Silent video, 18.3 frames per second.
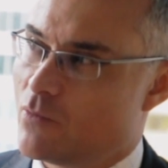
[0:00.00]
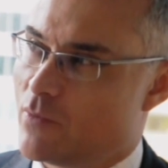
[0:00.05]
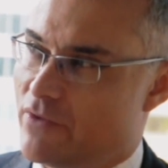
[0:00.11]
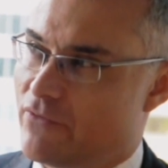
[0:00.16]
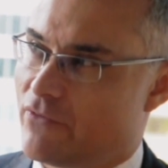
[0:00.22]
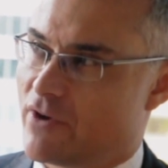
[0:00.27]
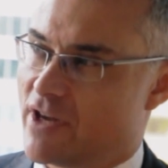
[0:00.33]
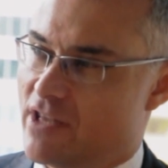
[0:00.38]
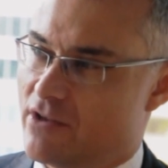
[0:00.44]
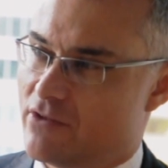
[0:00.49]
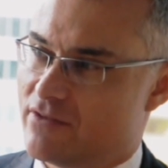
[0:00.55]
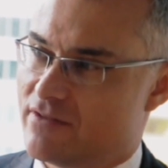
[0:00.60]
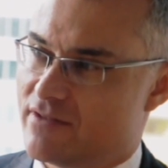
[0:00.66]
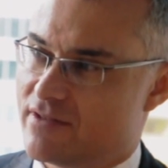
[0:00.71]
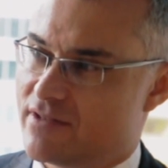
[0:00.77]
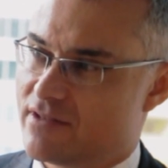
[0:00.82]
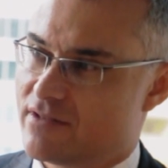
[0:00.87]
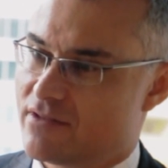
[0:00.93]
with
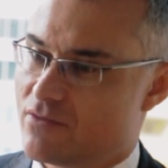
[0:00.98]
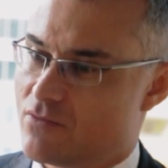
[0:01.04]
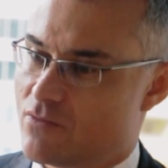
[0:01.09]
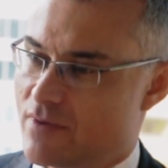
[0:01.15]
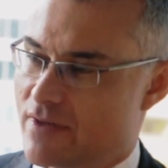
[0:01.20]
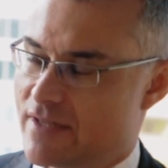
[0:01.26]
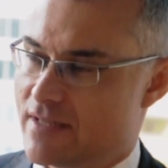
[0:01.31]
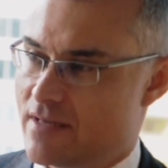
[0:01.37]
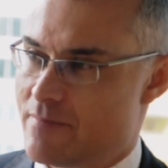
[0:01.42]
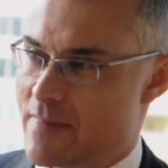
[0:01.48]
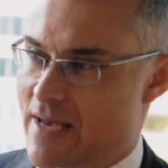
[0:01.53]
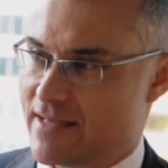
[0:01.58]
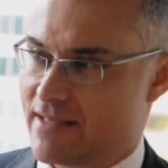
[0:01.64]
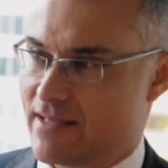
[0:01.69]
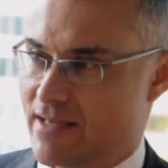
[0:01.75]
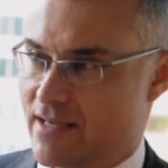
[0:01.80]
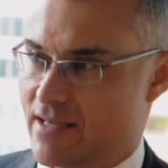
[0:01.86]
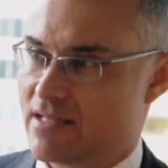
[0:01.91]
Freehills was an
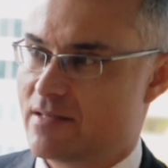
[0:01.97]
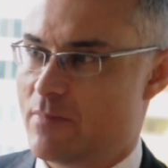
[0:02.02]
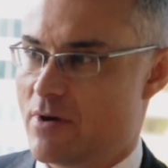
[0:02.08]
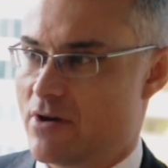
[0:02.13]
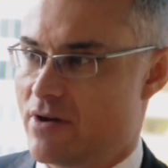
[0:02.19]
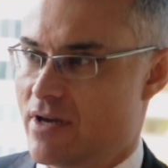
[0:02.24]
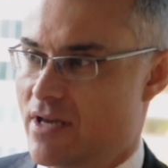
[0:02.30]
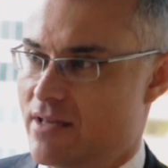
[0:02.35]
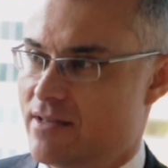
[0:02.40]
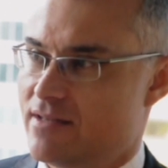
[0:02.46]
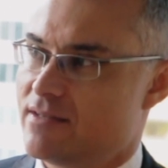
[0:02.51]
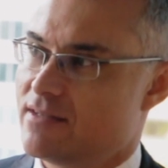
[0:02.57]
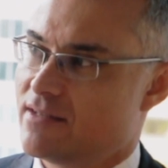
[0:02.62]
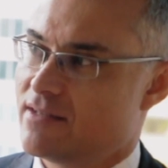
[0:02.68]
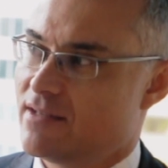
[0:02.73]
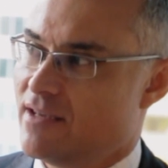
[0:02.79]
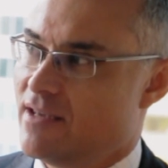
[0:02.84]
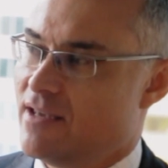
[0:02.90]
amazing experience